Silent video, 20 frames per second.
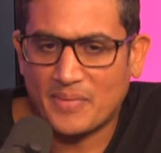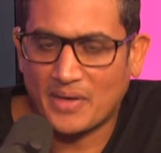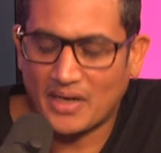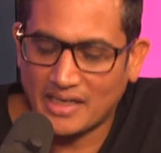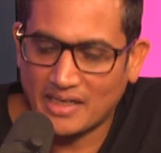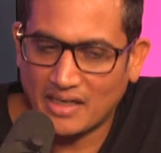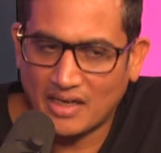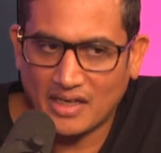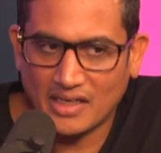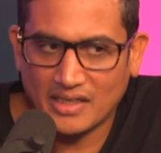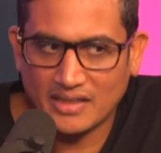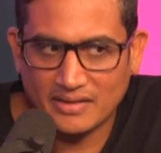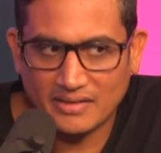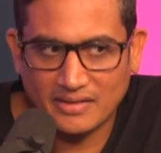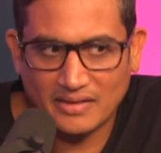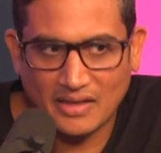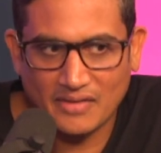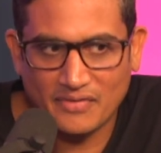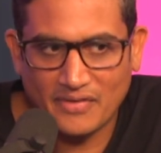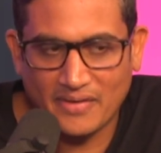But
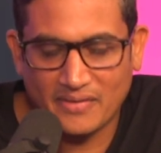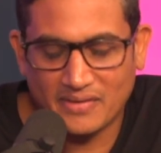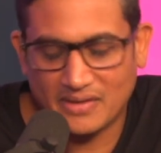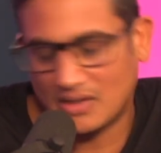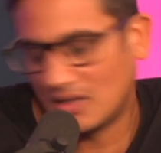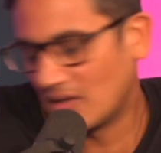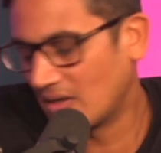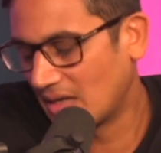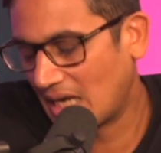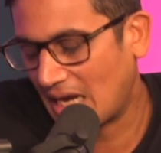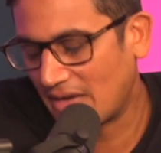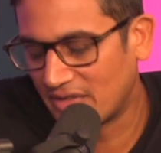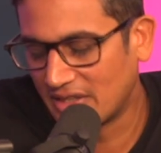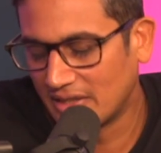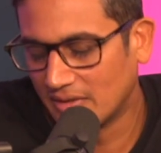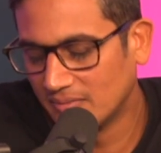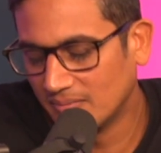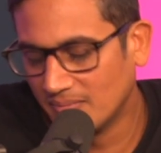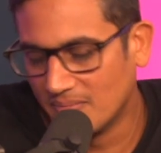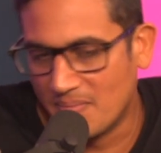I've
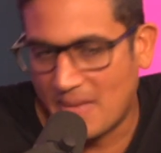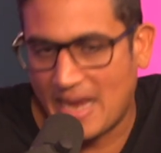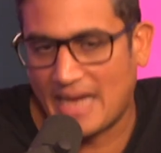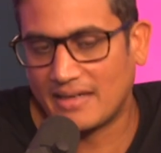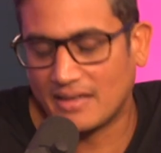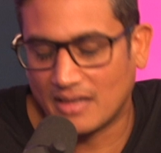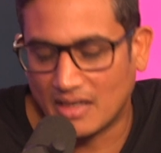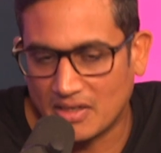having met